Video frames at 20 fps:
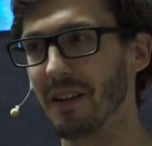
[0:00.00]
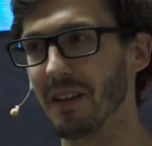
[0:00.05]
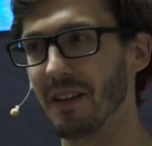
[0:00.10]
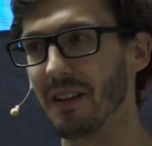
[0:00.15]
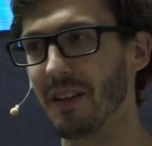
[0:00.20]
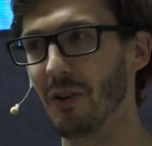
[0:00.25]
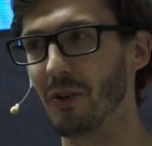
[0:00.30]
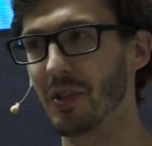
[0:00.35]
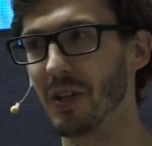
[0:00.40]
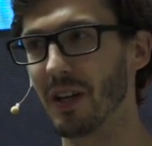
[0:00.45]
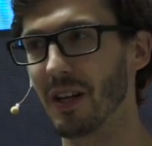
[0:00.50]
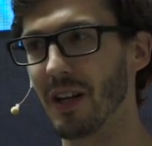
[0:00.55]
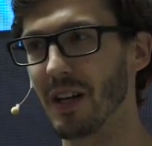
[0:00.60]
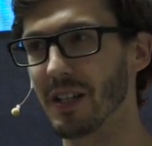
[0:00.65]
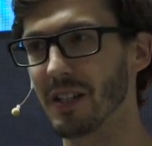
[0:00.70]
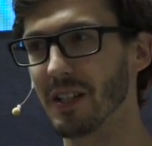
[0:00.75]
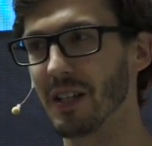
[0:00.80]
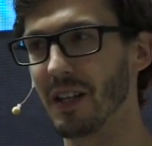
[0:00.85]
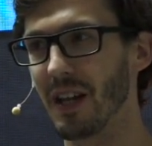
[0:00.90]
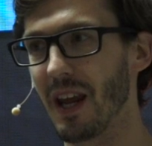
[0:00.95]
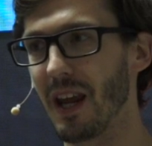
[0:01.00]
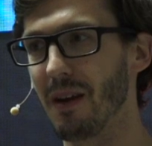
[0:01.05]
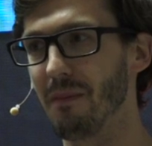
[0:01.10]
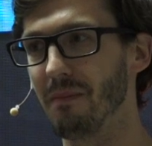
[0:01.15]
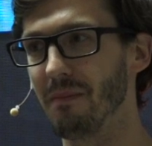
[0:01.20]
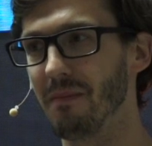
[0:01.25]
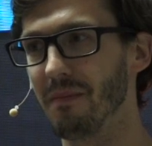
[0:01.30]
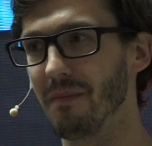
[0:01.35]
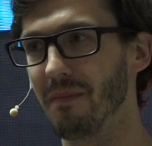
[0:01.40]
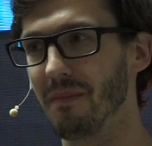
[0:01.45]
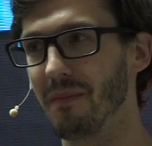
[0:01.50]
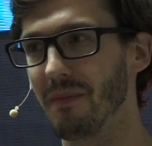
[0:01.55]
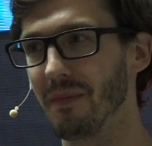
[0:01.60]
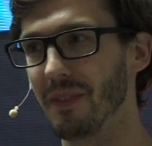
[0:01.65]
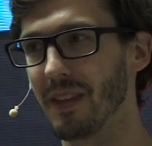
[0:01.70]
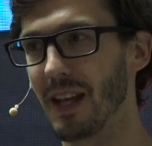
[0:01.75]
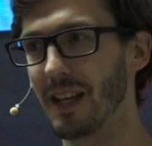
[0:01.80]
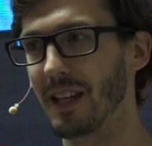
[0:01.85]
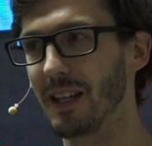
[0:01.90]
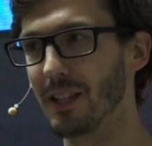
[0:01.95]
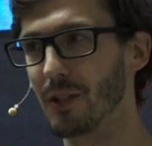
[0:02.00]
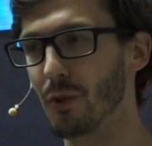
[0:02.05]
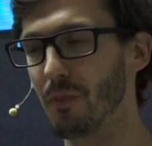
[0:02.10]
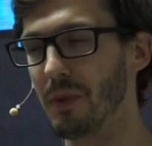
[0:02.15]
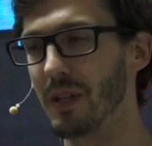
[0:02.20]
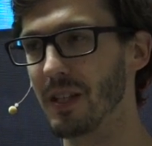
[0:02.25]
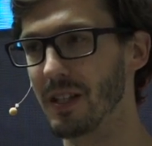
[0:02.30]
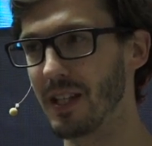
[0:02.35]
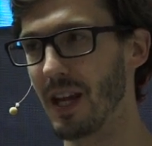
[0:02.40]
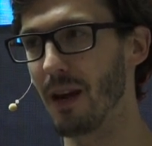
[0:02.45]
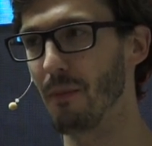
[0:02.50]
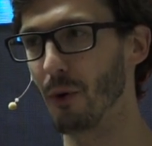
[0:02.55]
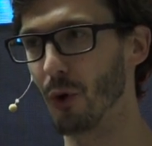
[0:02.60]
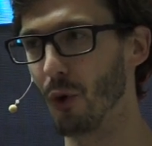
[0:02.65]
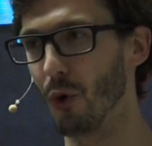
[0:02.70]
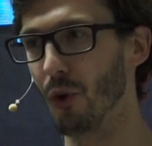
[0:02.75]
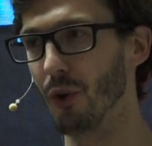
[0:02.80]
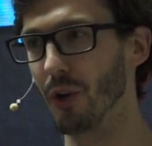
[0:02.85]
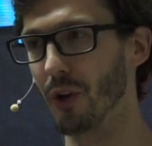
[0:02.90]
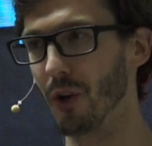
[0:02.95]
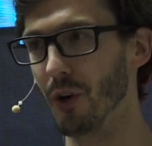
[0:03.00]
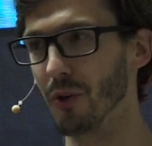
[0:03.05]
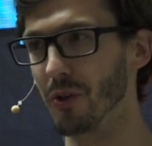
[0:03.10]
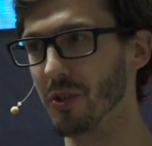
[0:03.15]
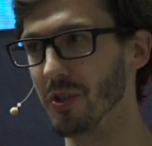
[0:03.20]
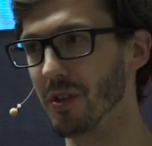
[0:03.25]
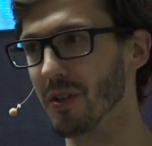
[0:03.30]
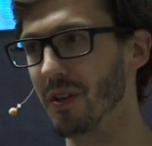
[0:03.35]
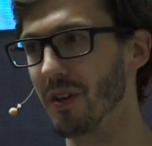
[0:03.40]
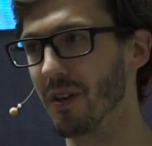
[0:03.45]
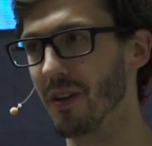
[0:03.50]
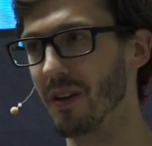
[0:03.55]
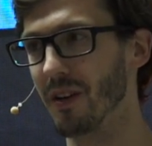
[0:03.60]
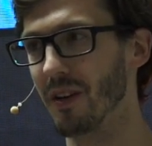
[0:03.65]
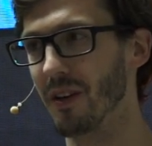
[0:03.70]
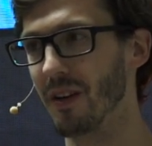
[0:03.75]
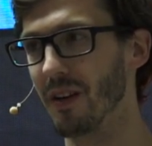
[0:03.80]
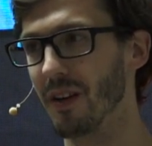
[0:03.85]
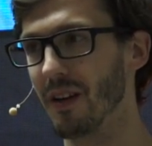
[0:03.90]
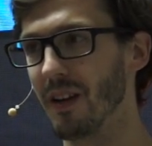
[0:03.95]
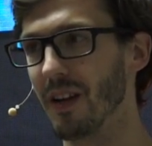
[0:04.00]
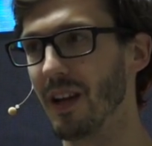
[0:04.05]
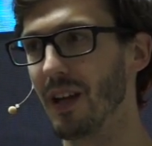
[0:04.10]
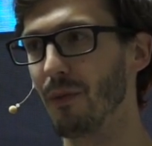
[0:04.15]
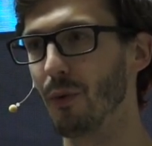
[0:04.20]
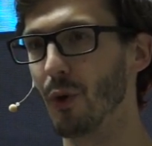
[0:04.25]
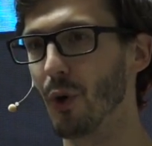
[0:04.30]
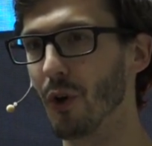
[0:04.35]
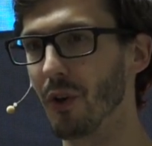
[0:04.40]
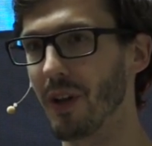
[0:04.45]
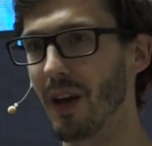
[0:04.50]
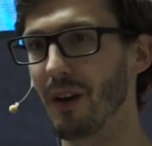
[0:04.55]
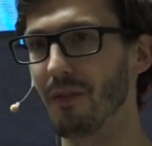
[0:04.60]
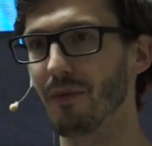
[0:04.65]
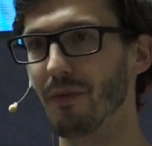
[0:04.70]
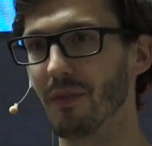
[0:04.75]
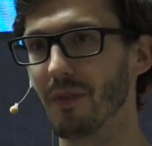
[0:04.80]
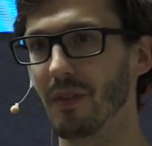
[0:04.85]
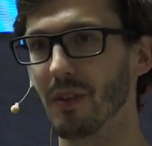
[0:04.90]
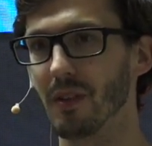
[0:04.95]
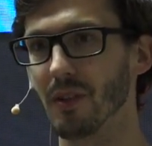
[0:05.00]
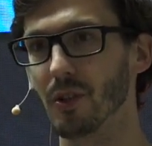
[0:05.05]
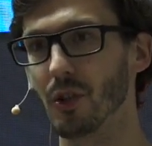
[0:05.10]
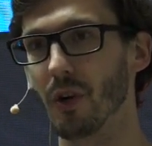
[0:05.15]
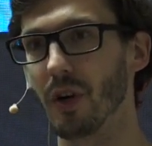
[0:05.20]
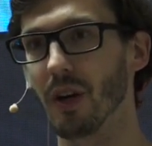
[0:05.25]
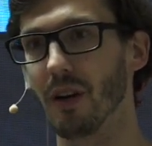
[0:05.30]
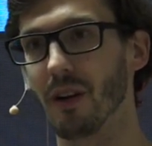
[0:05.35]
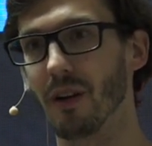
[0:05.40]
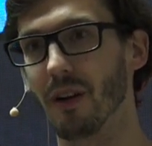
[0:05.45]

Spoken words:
There's a cluster name that needs to be the same on all the nodes. If you don't have, sorry?